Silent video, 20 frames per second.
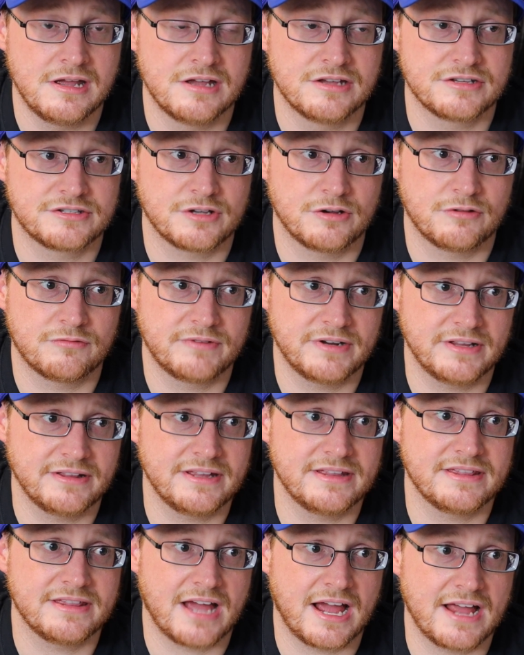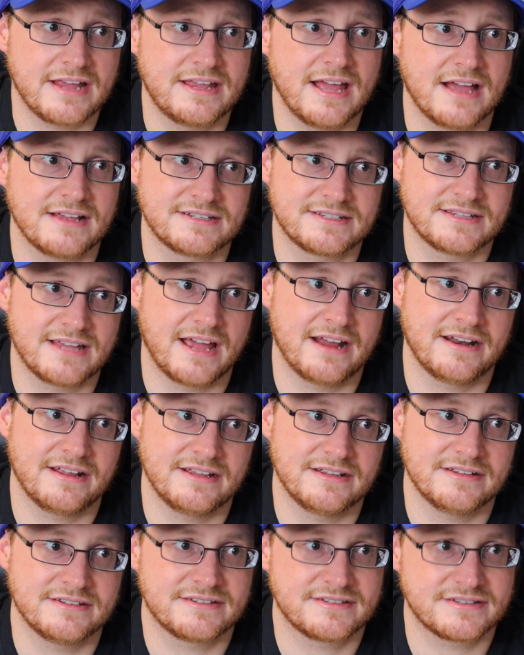So really, I guess that
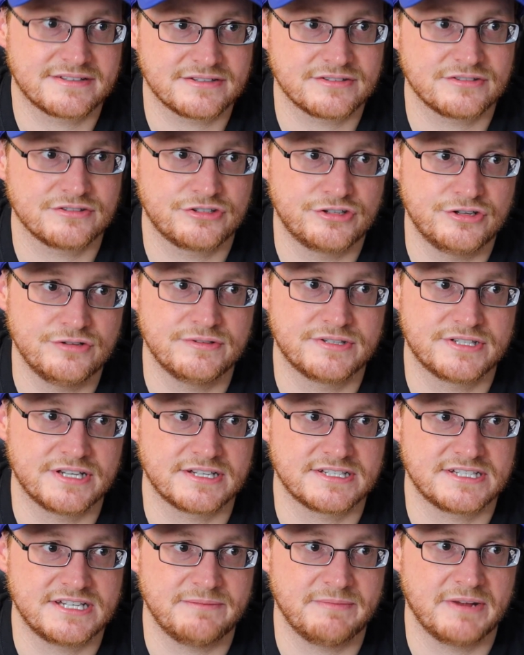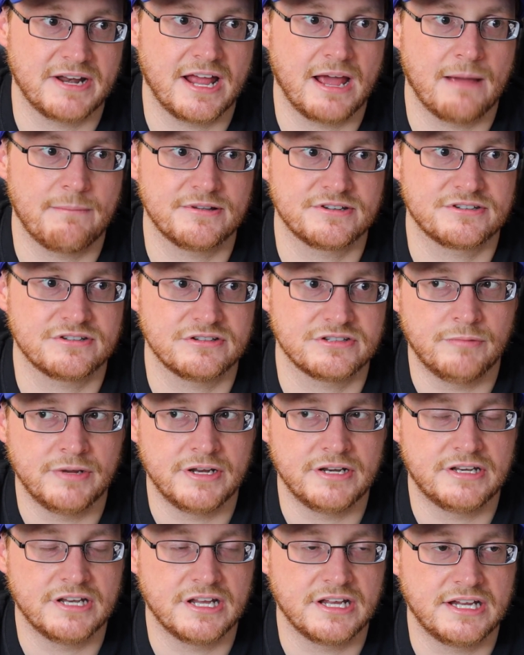is 2 60-minute episodes.
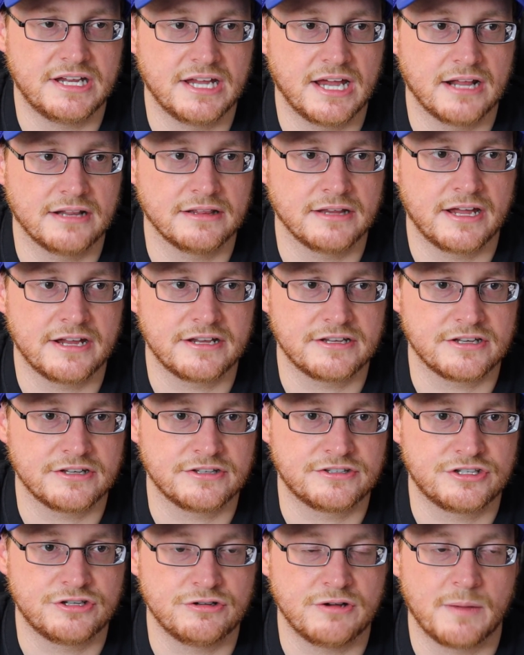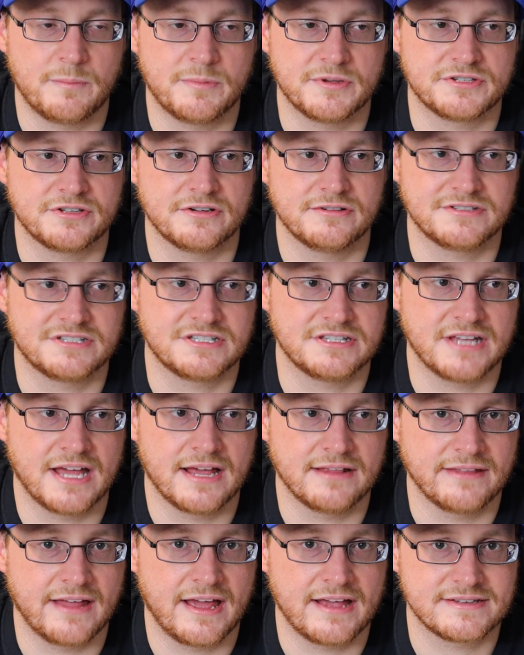We did get like 2 episodes in
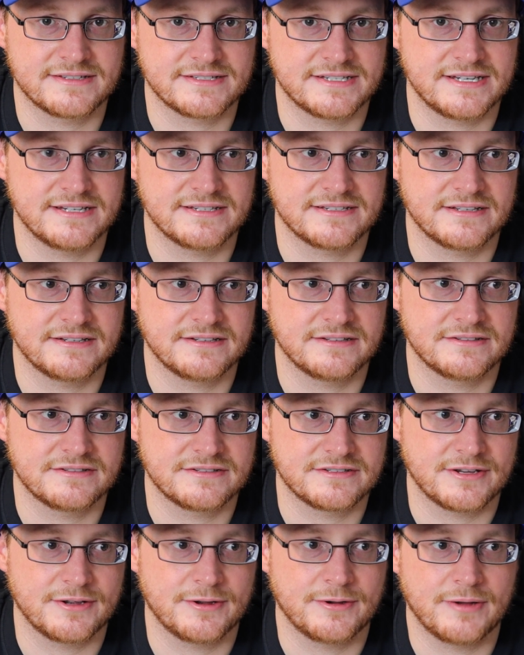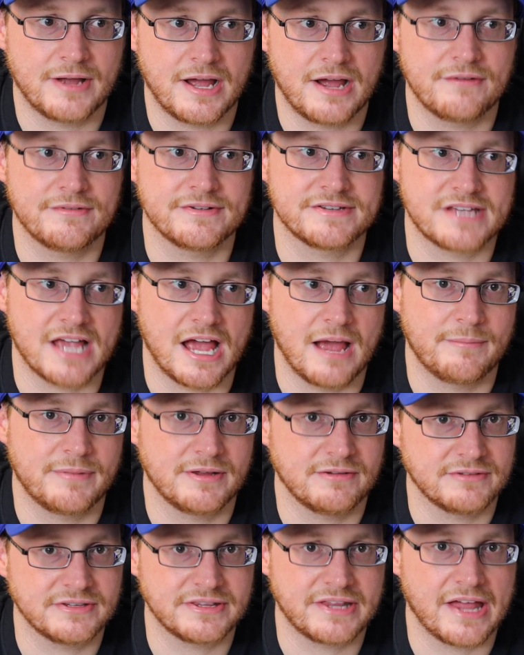that last season. So I was
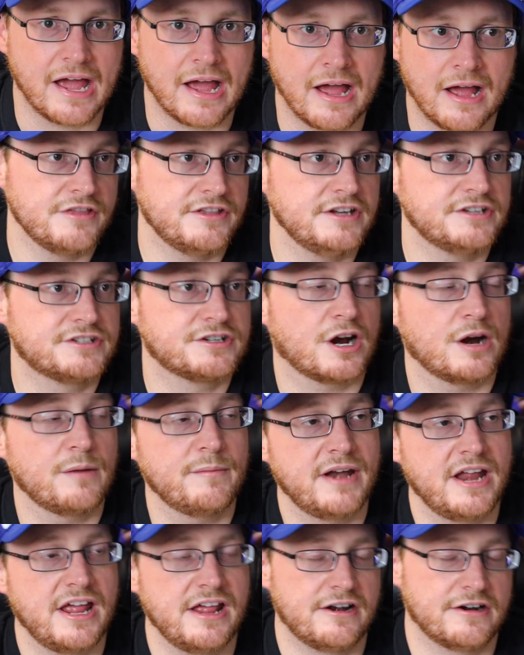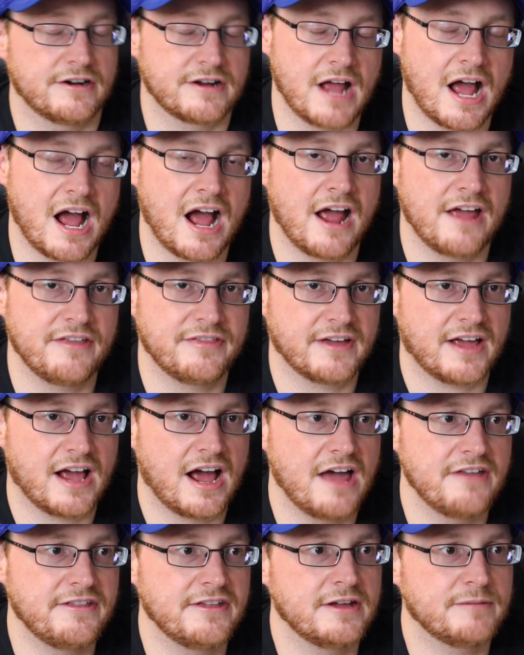happy with that. The Terminator guy, the
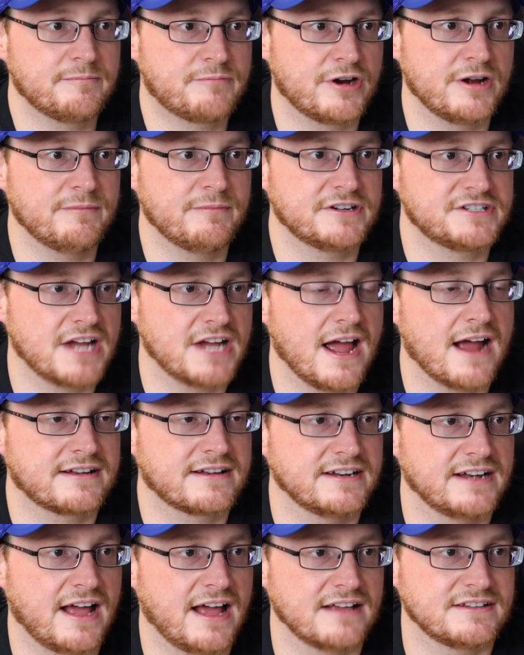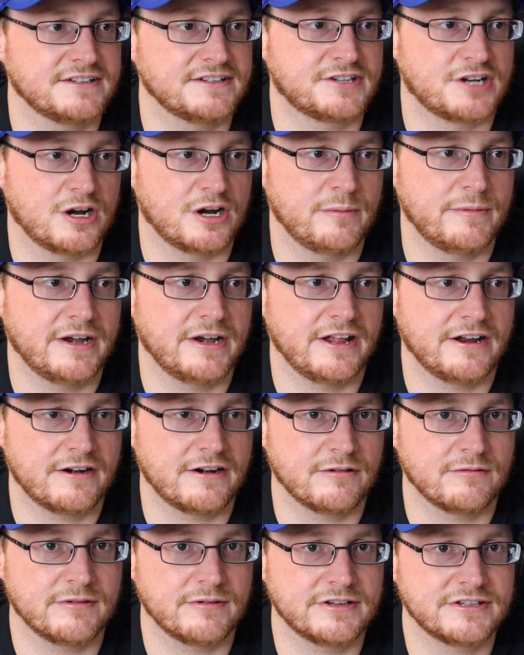guy that pretty much acted as a
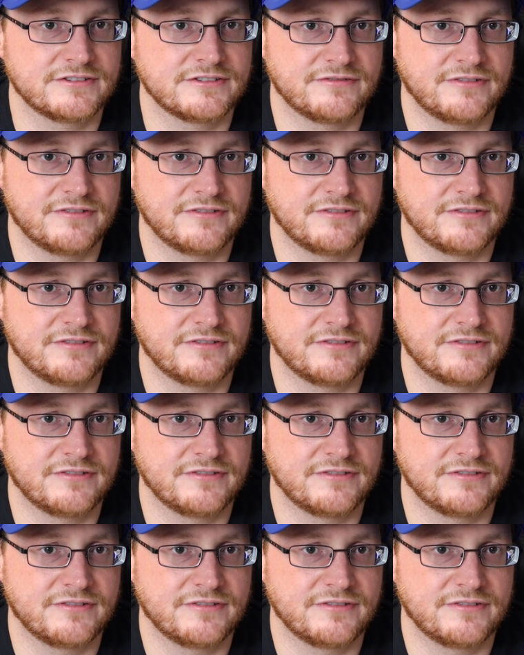Terminator, was